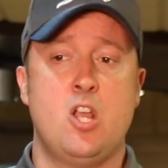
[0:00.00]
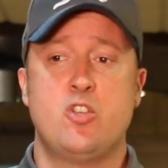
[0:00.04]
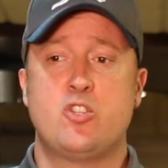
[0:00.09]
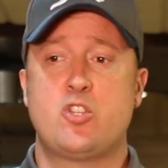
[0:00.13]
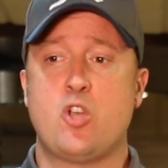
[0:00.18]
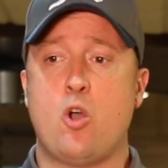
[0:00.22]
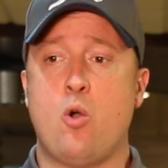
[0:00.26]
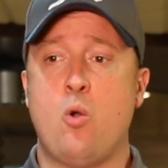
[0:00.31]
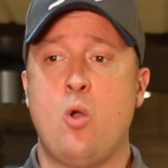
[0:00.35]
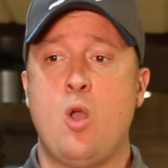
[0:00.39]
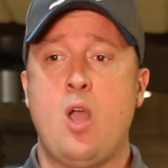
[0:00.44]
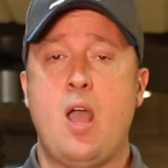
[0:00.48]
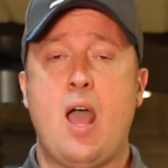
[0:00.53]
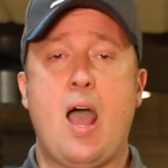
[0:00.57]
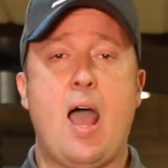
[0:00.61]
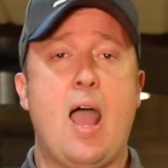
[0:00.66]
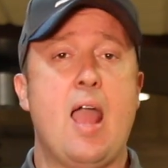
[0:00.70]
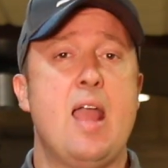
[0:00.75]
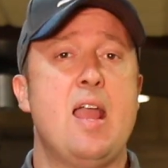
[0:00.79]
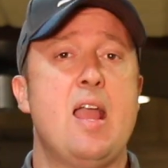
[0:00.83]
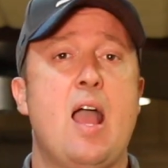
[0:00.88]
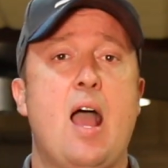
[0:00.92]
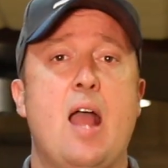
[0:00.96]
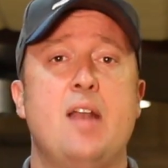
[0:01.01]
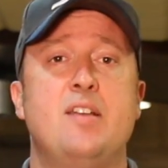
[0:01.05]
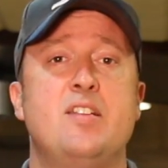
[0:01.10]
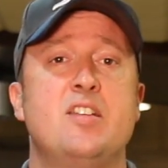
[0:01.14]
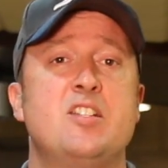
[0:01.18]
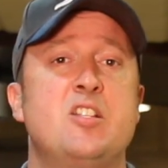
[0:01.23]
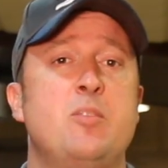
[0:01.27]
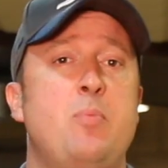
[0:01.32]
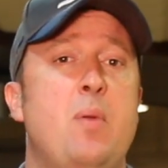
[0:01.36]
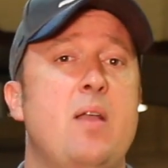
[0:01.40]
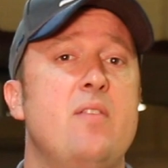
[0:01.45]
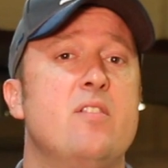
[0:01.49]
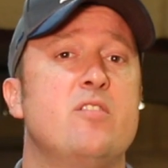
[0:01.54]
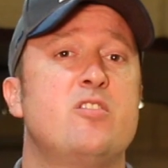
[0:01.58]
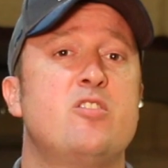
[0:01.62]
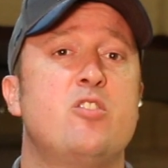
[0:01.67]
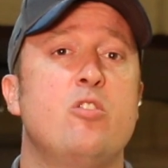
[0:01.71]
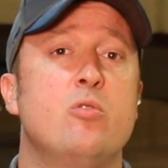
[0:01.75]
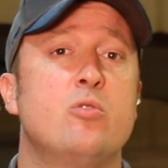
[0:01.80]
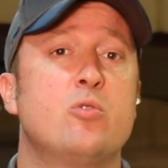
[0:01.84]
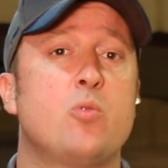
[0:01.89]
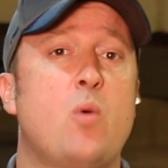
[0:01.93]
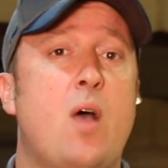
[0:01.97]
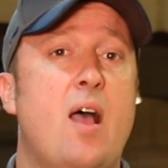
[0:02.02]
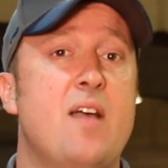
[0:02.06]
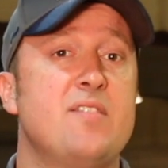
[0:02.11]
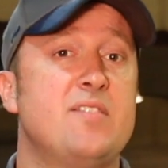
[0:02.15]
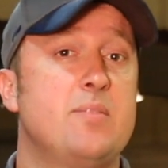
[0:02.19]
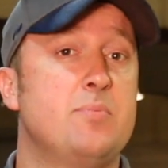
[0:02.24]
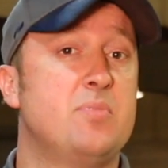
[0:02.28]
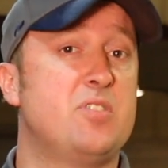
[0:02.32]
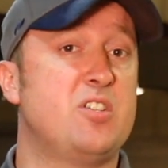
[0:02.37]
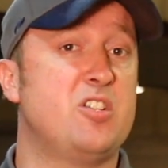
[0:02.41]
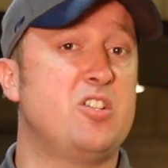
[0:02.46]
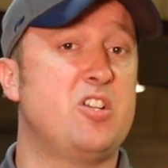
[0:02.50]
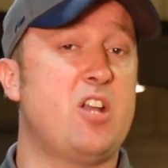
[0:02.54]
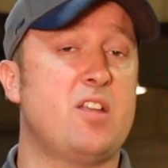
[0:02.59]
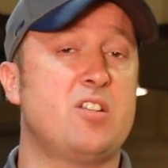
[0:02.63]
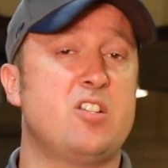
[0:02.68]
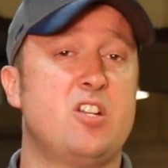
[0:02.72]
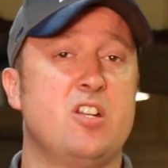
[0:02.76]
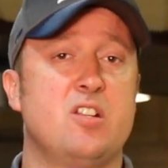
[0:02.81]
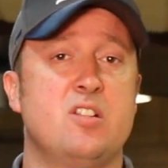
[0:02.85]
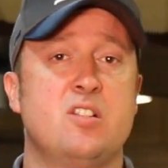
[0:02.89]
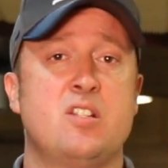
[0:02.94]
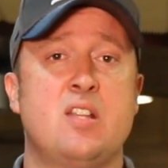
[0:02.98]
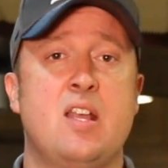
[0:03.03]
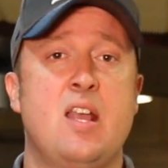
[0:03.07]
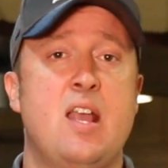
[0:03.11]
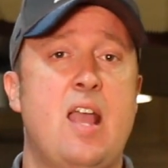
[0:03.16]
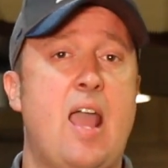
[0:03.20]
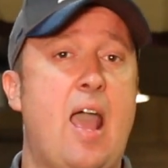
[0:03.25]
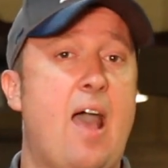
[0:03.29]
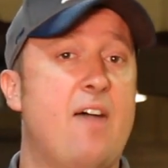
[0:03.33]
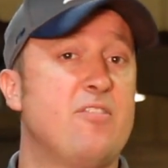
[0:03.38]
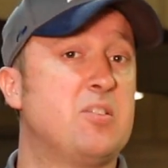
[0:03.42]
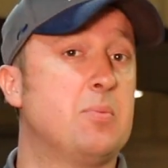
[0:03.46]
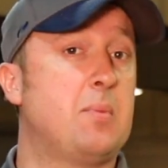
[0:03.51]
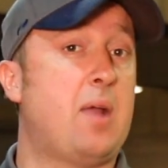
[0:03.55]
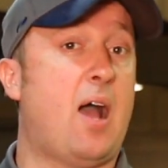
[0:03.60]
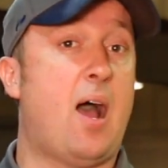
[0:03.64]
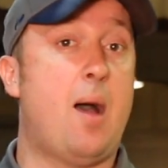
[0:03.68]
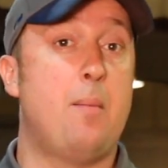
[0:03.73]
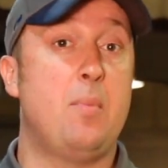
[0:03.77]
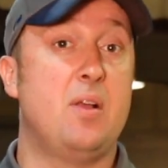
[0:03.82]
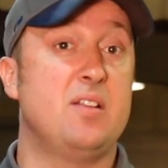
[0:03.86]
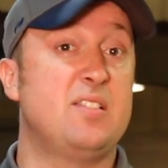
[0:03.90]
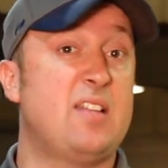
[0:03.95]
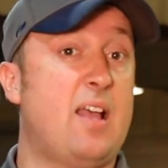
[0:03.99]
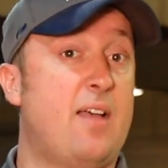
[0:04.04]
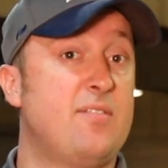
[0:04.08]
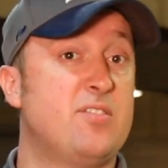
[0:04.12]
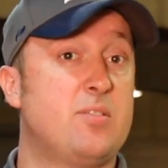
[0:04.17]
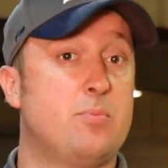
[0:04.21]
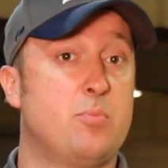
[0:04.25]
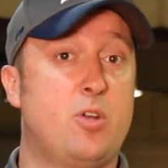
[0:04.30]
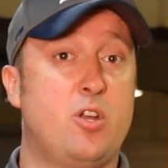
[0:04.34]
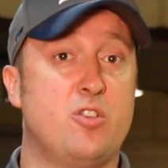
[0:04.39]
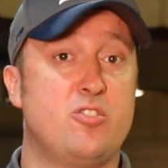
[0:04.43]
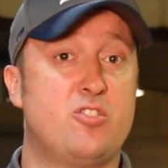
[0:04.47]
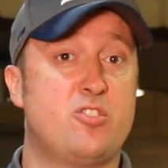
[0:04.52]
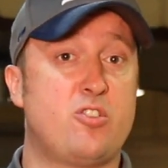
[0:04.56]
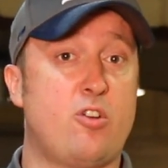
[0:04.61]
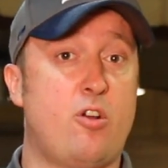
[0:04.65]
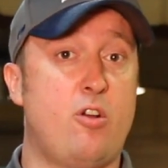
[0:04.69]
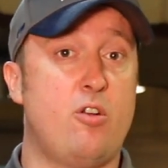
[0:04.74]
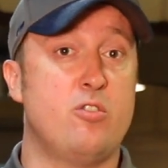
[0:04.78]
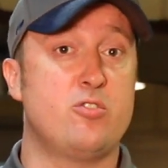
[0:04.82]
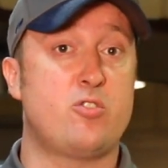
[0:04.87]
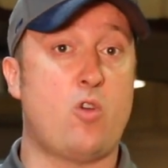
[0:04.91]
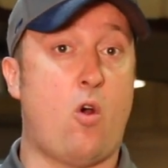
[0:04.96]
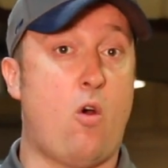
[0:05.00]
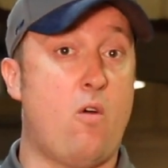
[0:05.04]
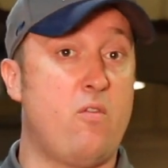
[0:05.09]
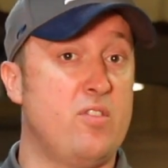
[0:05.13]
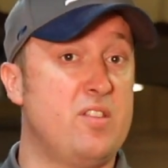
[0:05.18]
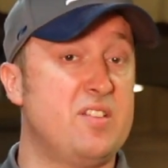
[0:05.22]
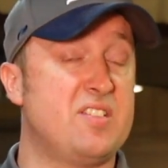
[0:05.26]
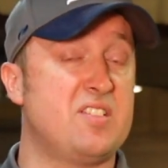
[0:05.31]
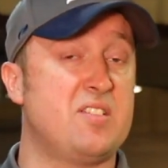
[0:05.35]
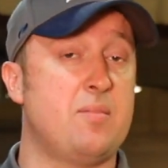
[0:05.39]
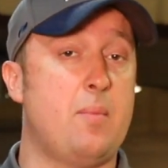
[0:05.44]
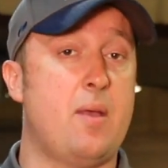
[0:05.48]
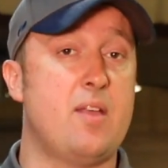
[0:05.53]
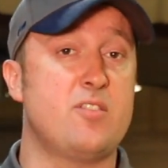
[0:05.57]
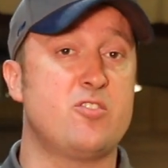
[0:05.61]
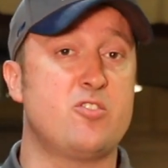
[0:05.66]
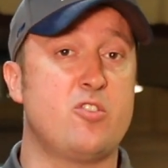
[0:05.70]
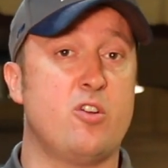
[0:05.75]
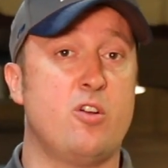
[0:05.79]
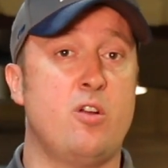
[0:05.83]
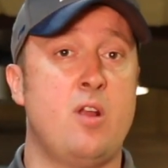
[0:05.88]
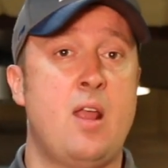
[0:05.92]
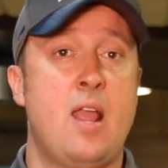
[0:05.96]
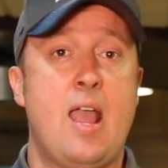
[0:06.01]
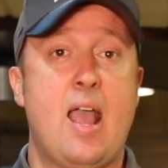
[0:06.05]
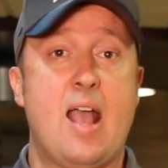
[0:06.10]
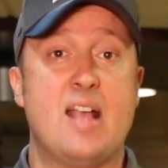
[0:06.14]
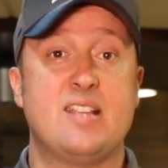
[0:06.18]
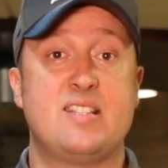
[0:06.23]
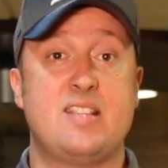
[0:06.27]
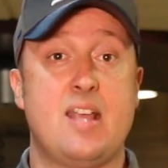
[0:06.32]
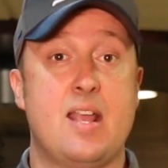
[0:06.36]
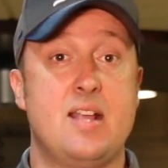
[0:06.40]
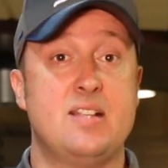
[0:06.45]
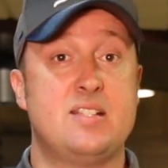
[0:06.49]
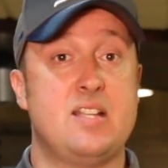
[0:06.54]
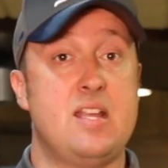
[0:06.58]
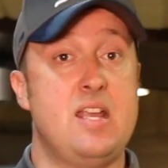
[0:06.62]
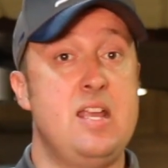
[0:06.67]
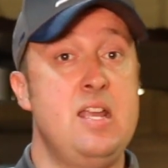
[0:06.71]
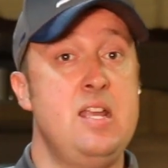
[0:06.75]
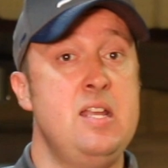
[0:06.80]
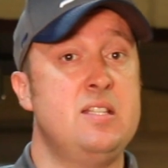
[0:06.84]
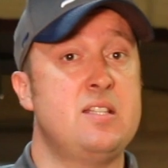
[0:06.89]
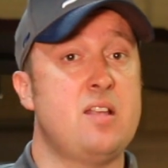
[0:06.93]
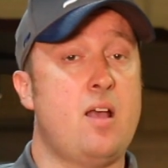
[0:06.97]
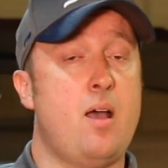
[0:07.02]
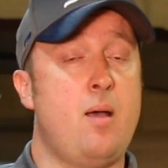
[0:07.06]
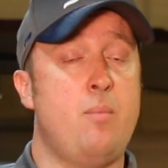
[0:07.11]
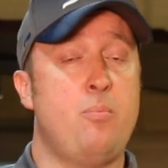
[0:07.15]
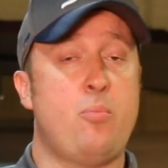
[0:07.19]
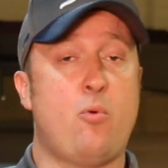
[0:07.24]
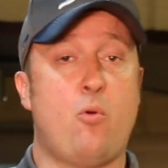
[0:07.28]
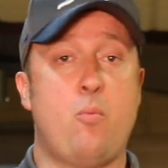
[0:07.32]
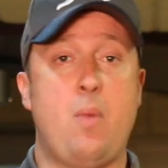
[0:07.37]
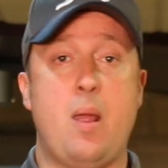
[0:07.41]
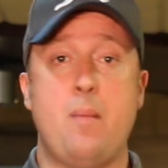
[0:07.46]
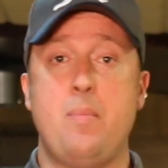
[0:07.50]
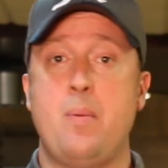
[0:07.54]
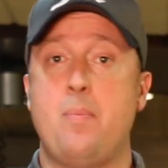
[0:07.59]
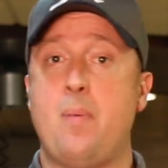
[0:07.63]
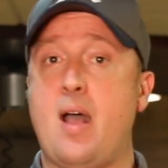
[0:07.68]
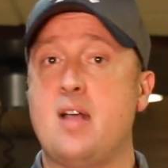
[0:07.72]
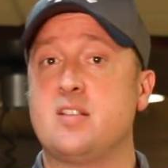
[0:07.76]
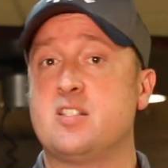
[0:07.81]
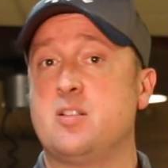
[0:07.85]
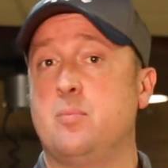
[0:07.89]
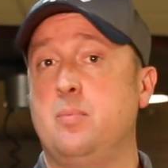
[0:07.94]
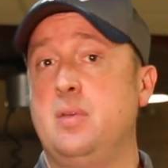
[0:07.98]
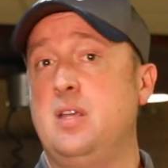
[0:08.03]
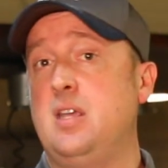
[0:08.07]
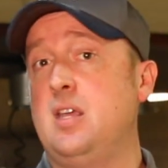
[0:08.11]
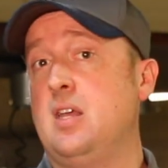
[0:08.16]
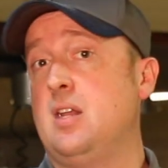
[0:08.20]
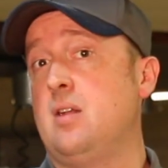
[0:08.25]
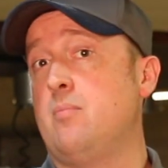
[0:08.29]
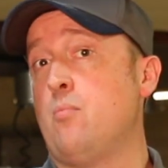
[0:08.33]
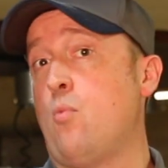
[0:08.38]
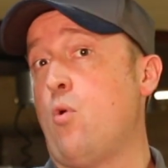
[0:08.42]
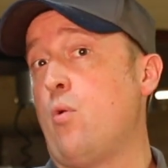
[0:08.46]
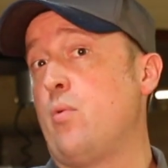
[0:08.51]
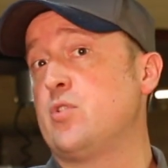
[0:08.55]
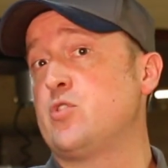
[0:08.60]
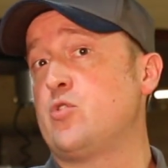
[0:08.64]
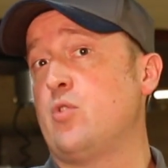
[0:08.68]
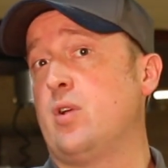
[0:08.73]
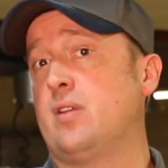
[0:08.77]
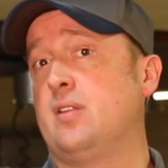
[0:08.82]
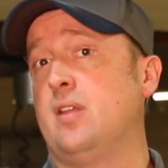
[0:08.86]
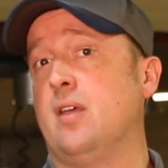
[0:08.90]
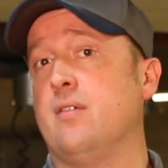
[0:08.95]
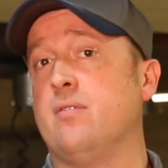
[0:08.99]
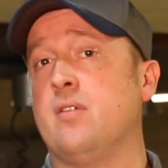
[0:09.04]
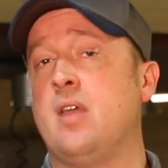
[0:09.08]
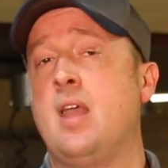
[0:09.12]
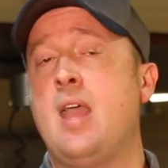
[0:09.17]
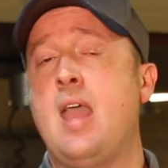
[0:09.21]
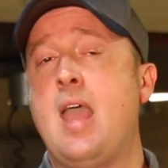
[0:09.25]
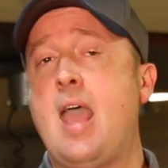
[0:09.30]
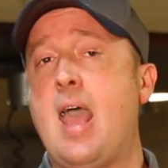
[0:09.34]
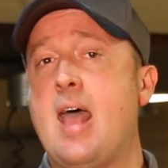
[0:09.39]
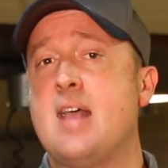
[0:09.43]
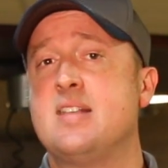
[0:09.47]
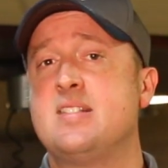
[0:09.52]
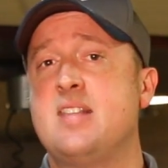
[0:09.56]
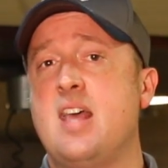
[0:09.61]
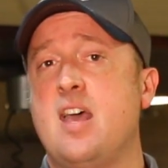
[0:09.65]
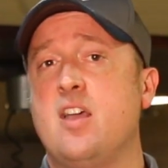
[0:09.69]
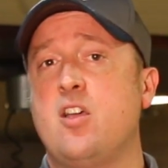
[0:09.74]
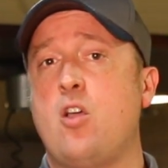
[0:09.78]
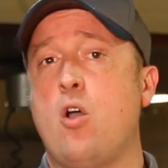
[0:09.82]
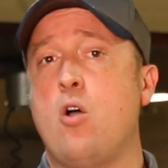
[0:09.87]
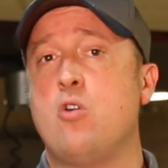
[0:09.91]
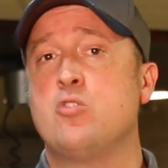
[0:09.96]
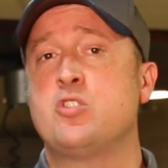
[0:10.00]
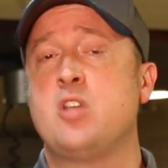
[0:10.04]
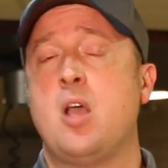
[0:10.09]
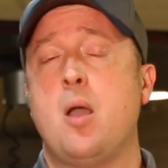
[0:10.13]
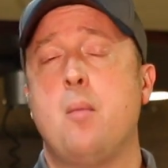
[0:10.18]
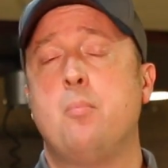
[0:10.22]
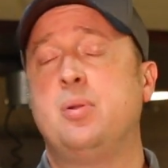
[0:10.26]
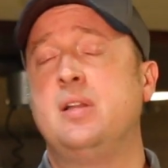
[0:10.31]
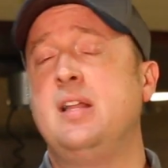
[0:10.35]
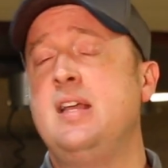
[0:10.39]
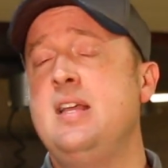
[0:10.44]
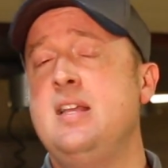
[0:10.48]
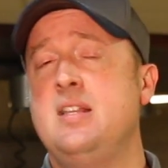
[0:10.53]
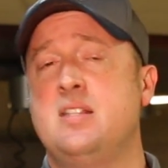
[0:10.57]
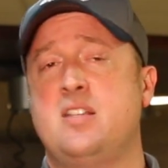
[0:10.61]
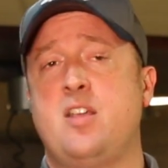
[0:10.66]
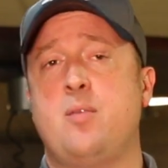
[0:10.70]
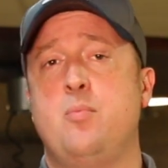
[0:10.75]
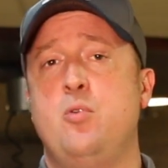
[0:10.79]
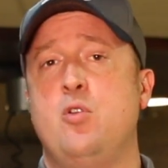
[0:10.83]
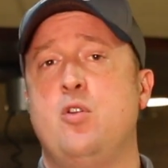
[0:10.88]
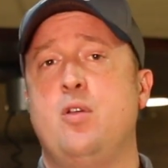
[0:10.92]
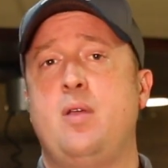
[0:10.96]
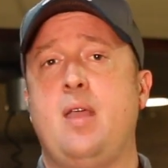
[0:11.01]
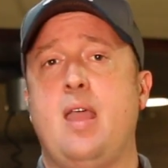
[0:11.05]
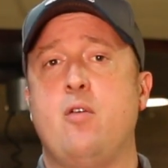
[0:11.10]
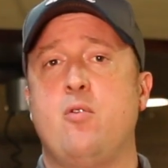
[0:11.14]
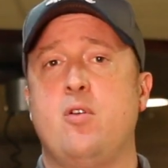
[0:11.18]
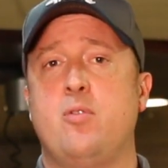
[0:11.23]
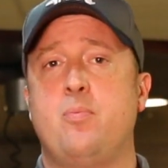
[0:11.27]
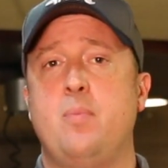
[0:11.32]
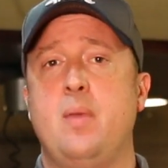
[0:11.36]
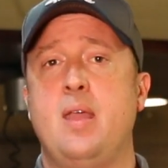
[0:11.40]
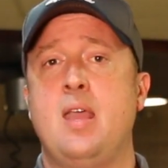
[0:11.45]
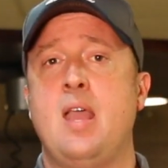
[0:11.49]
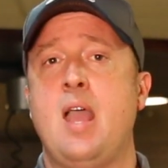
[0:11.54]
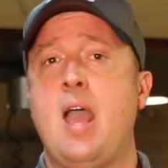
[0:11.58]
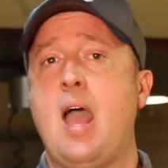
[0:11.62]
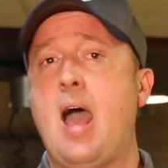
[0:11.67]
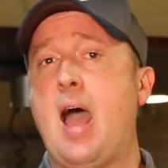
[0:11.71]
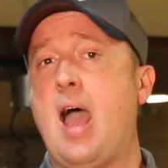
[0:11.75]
So I anticipate the students will have some suggestions, have some comments, have some concerns over the semester as things ease up or maybe possibly get more restrictive. As that goes, please communicate with me.